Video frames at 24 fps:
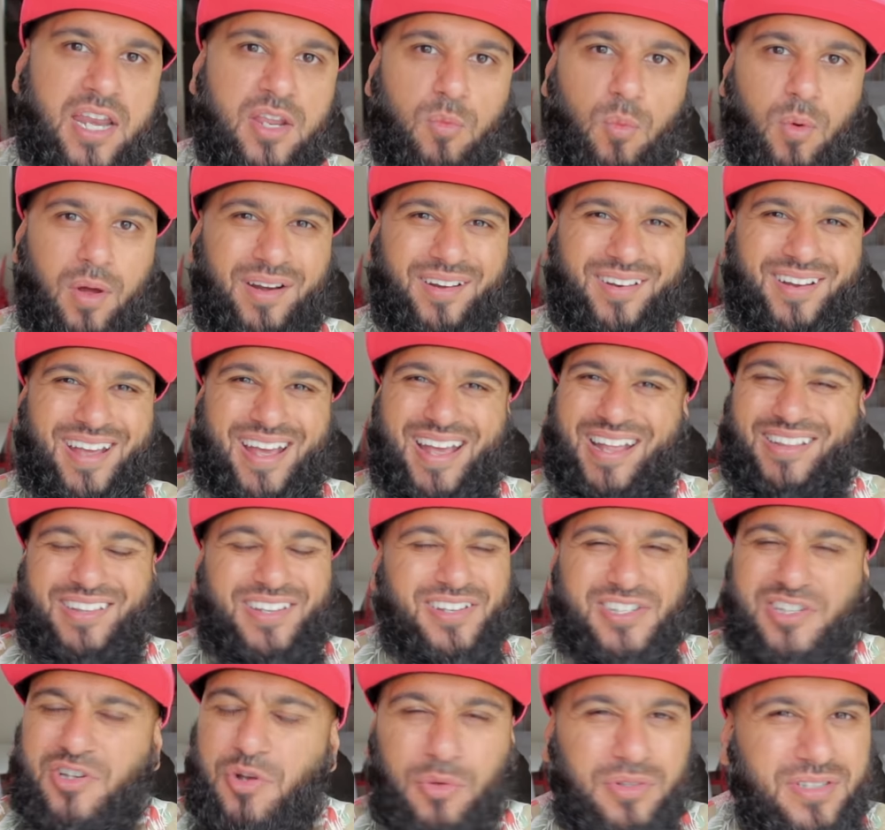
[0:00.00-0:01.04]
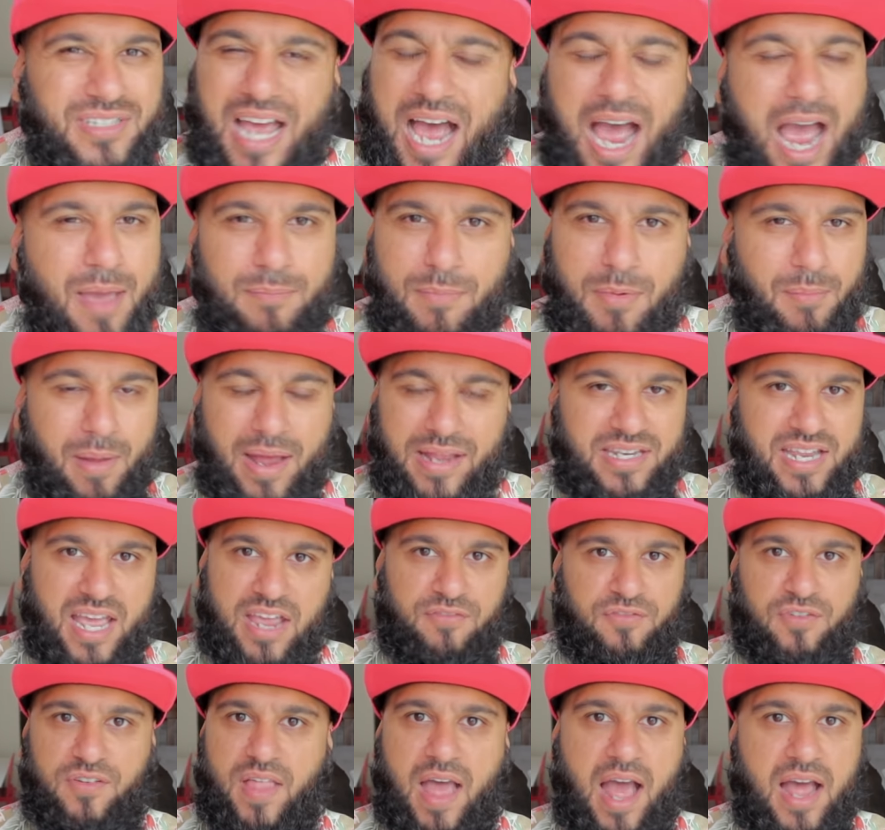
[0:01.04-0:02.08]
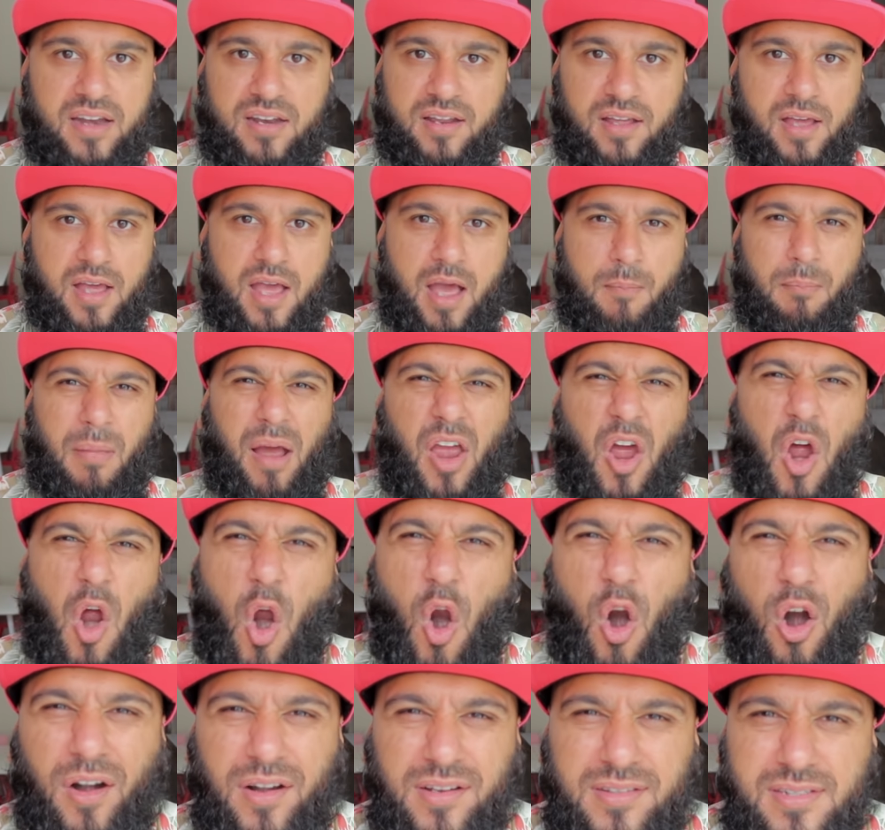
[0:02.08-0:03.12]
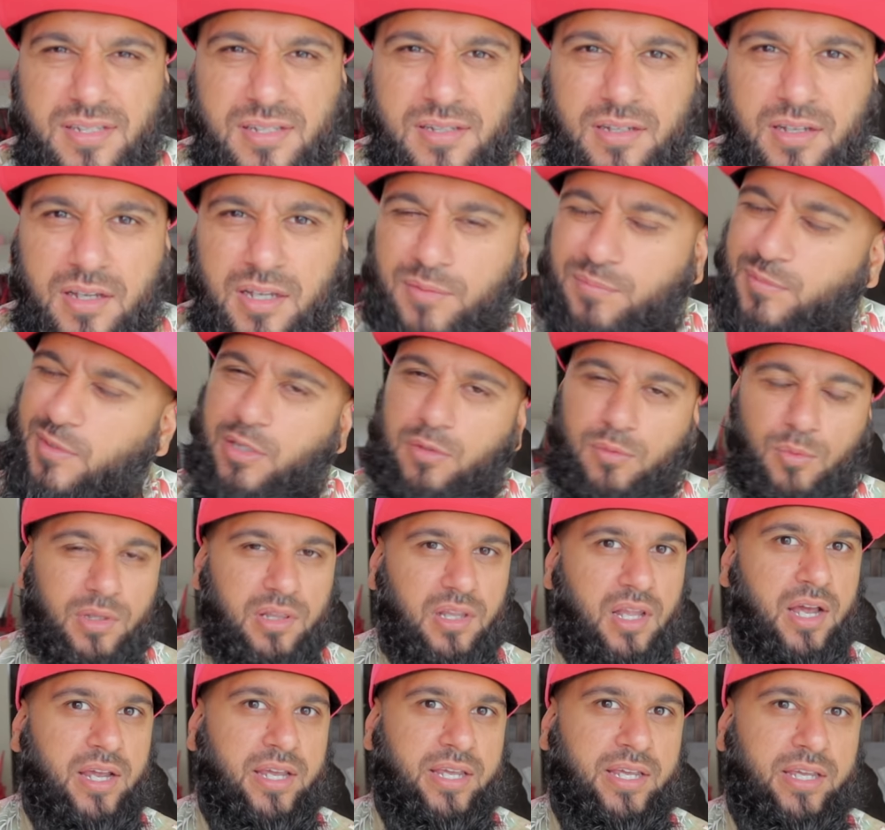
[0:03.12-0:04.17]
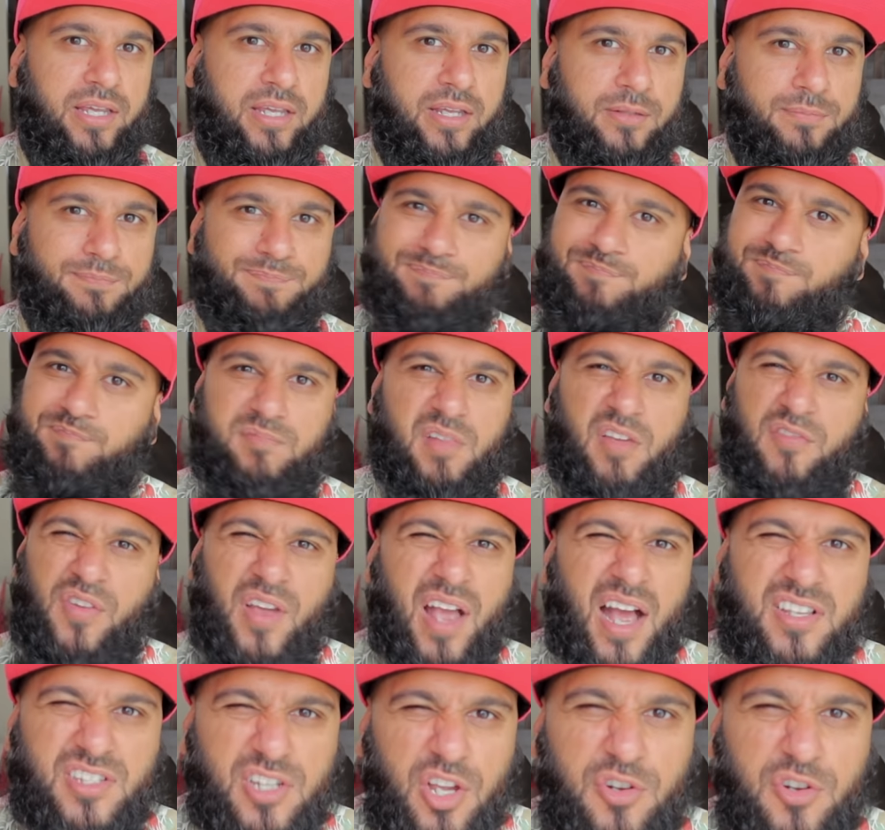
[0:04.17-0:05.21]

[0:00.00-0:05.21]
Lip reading: anyone. There's no time in my day for that. My heart, wallahi, if you guys